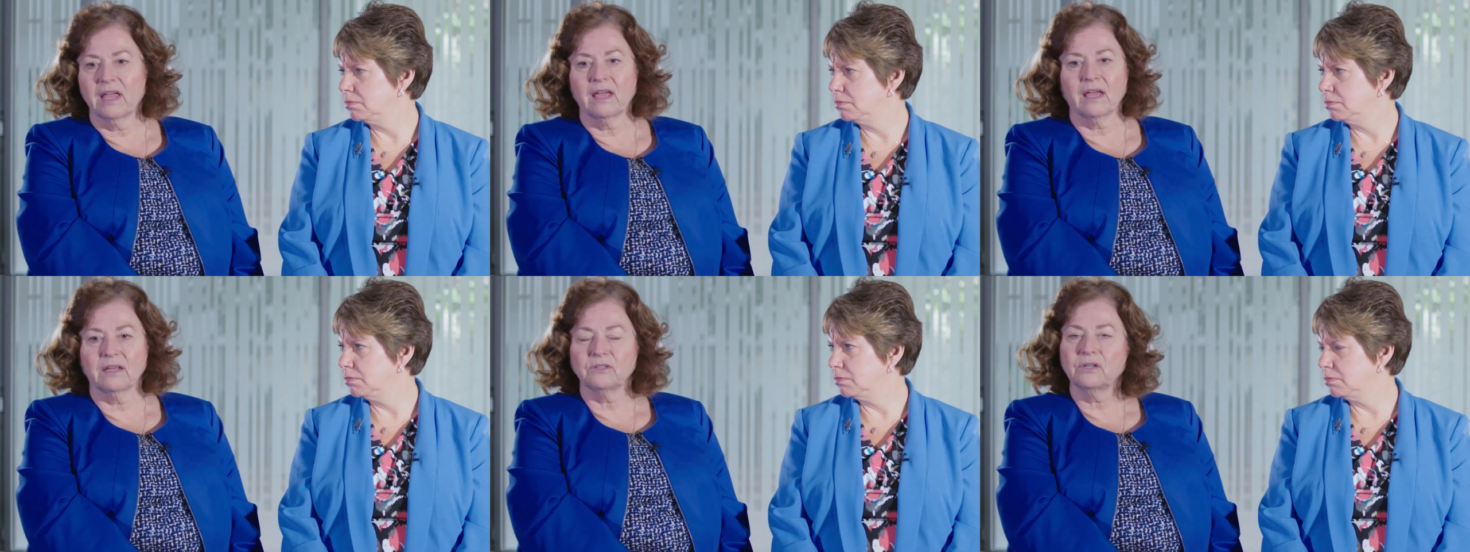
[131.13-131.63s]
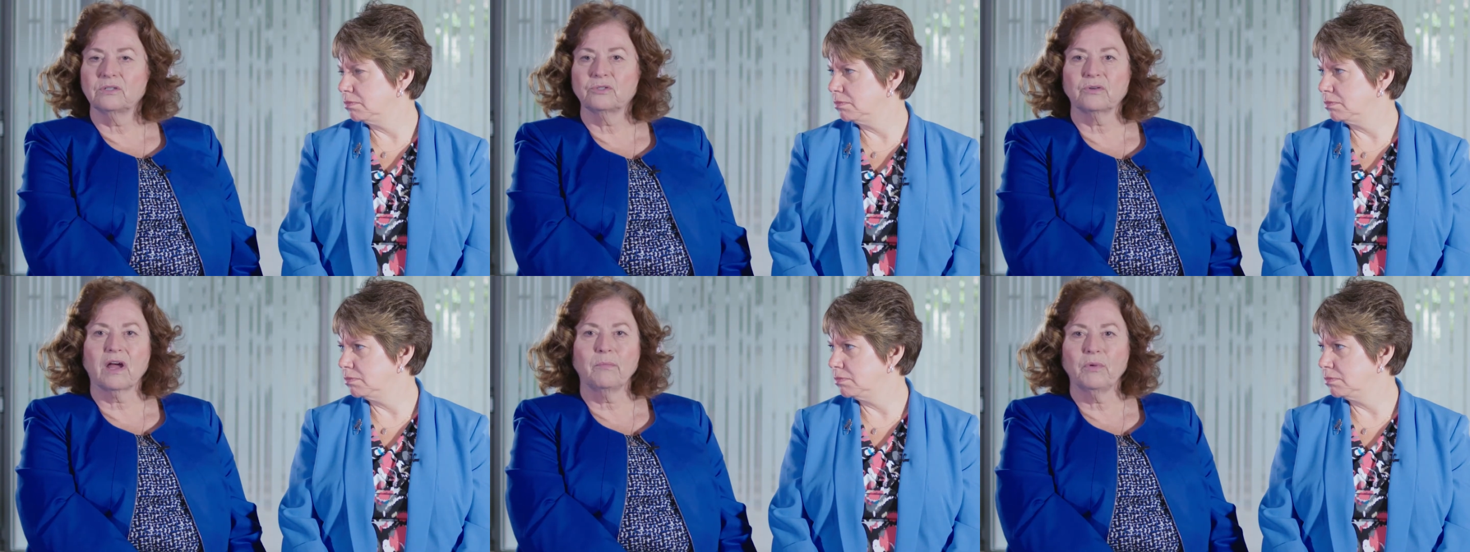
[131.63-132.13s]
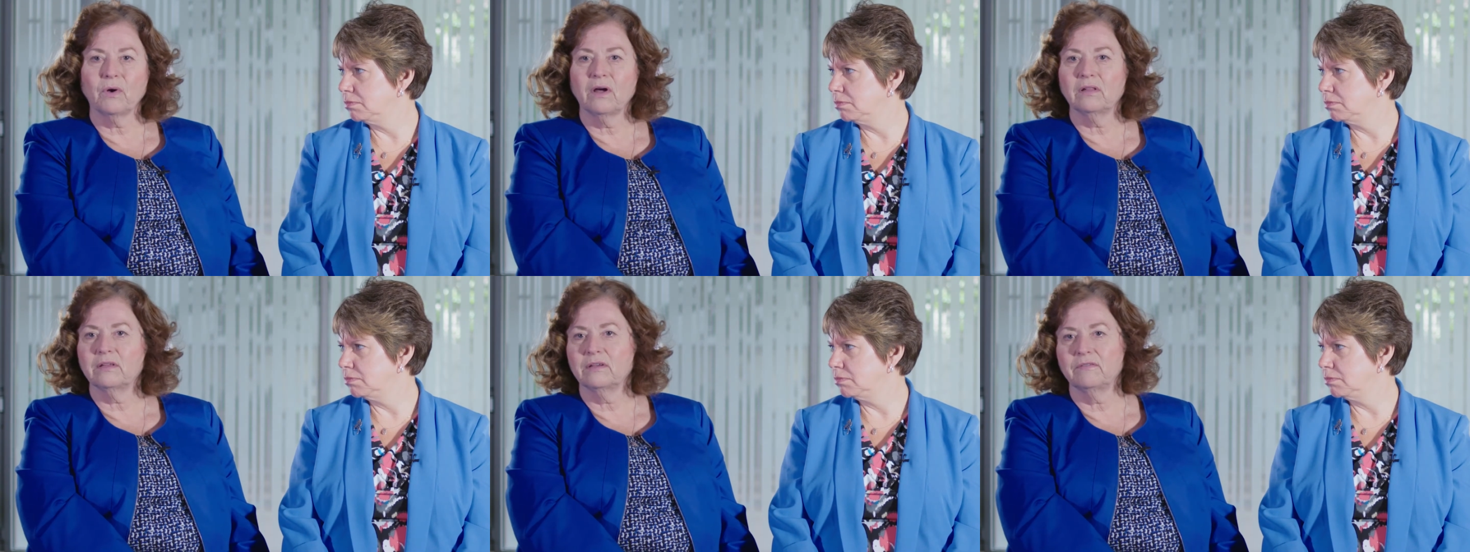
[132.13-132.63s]
Speaker 1: and drop
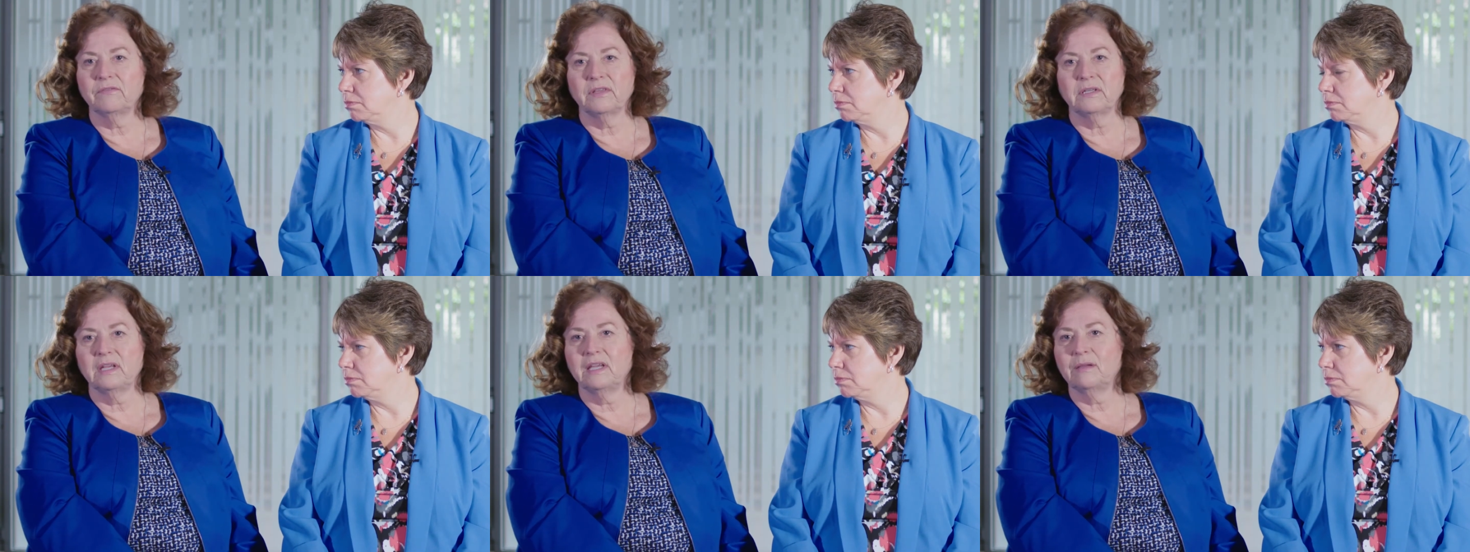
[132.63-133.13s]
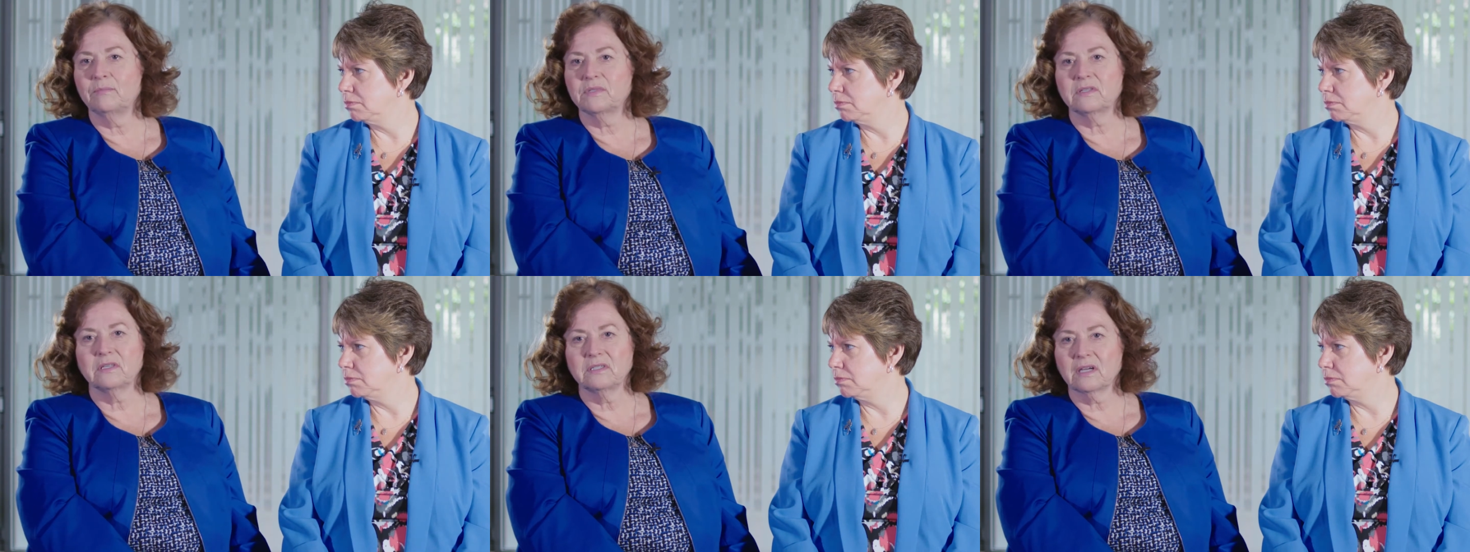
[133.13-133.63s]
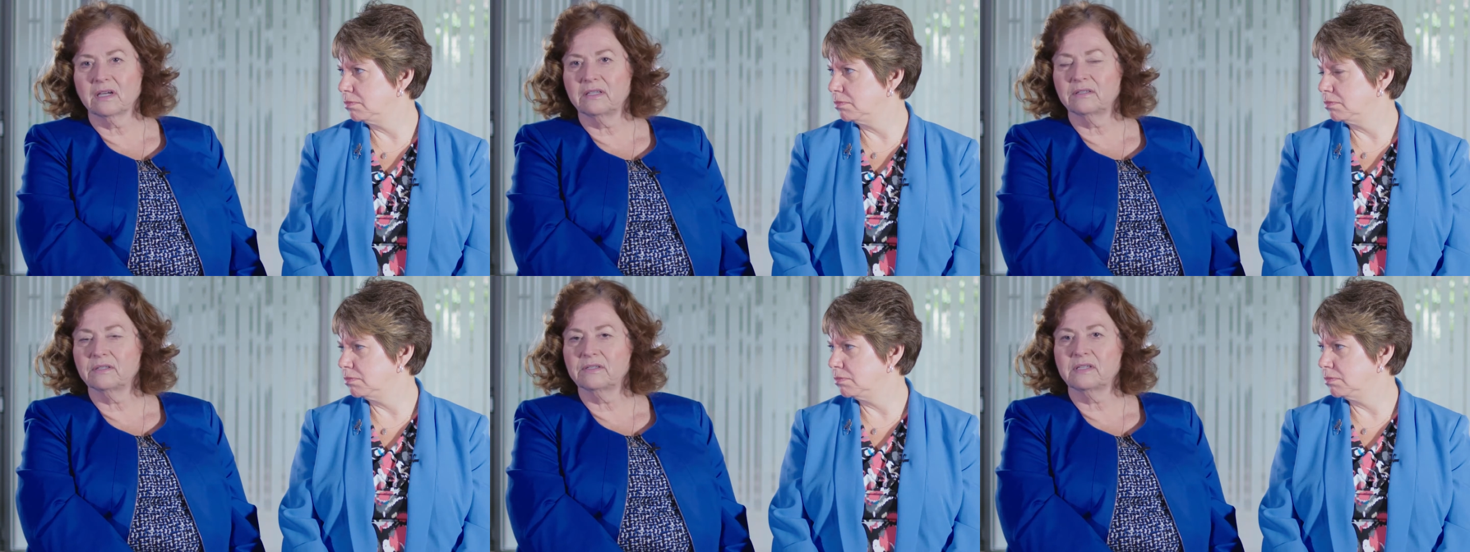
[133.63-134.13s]
all of the names, the
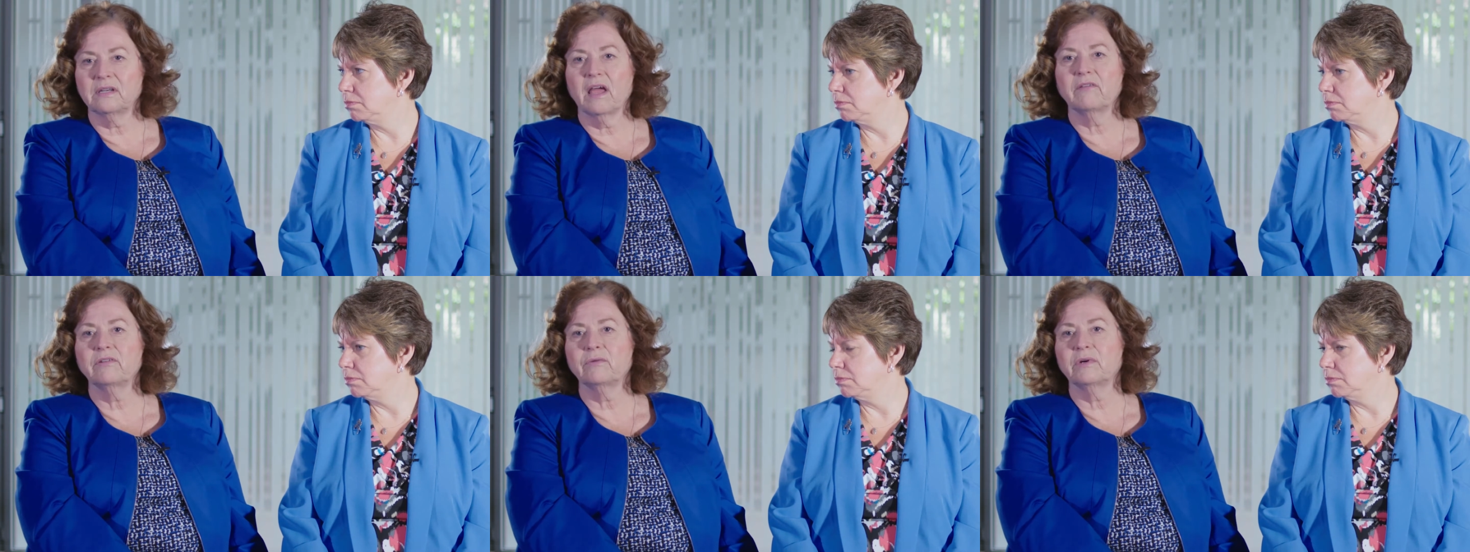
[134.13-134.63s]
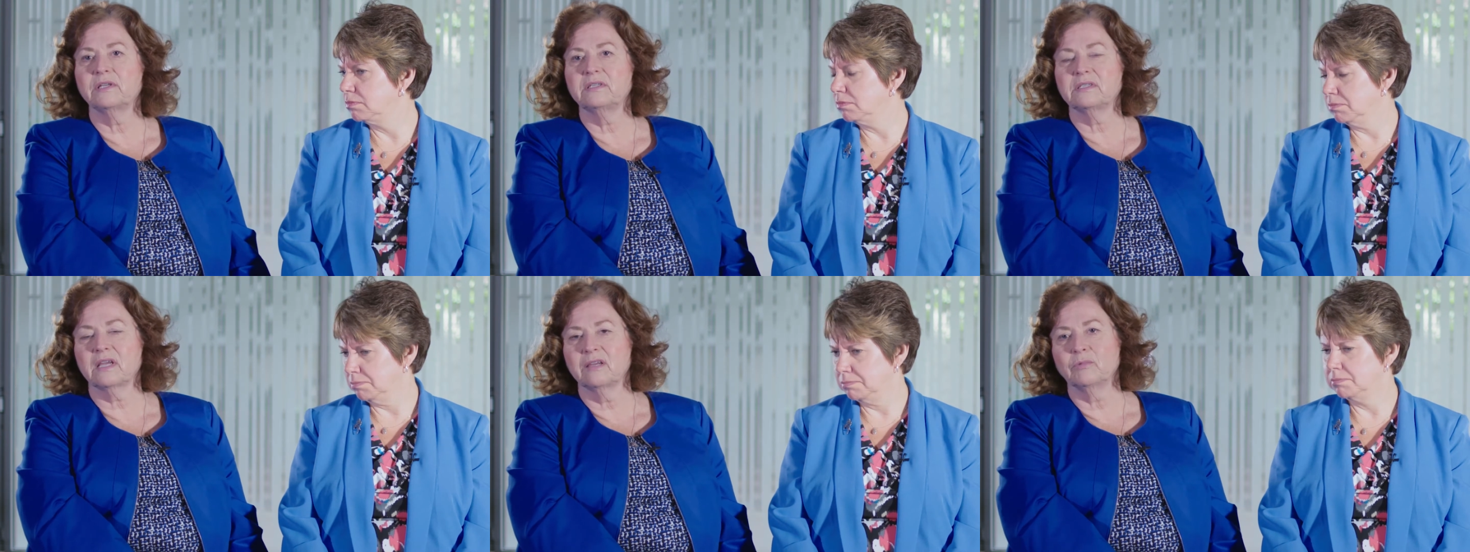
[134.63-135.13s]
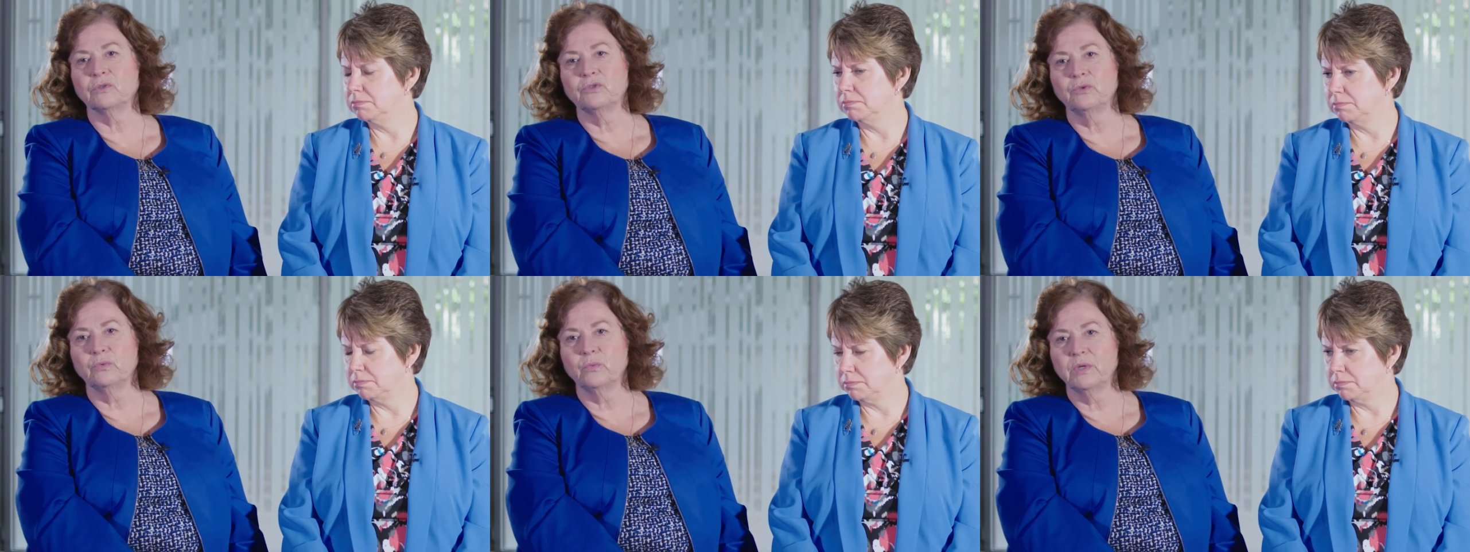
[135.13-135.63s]
titles, and everyone is able
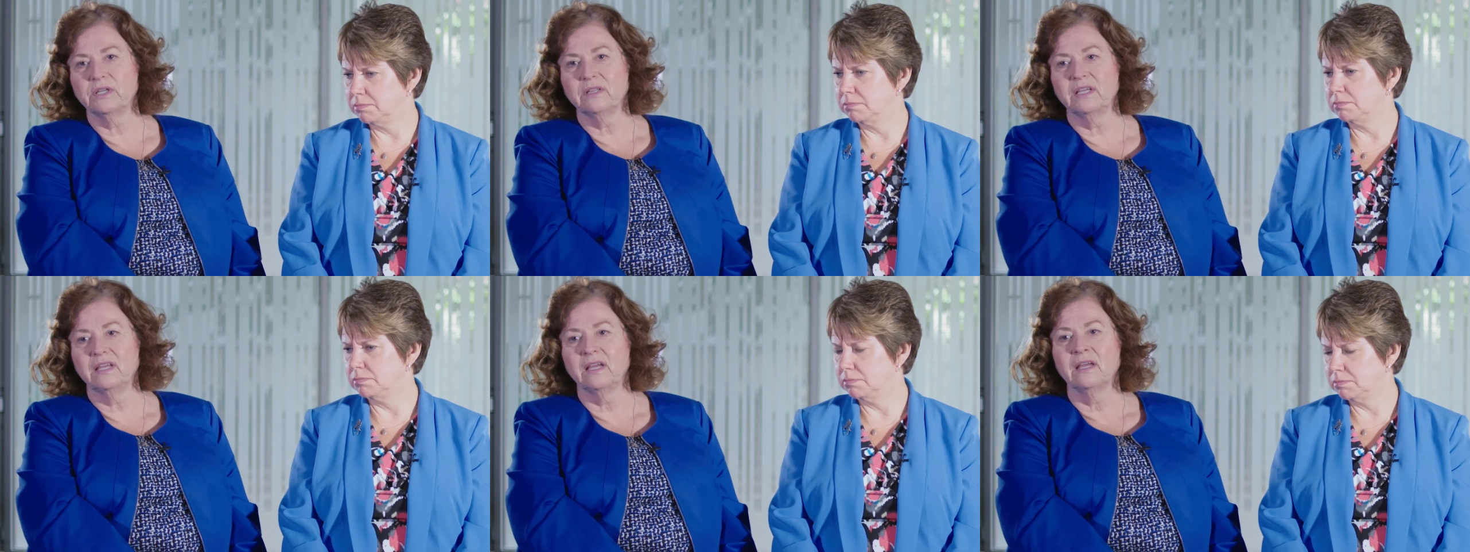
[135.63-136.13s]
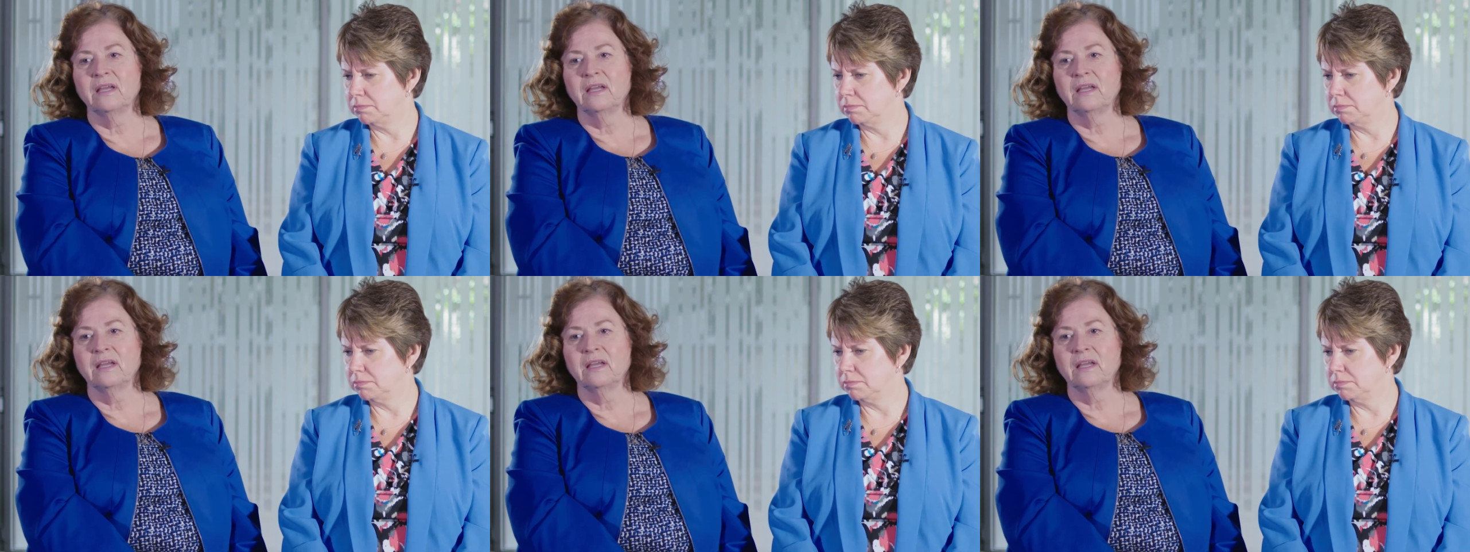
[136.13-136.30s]
to really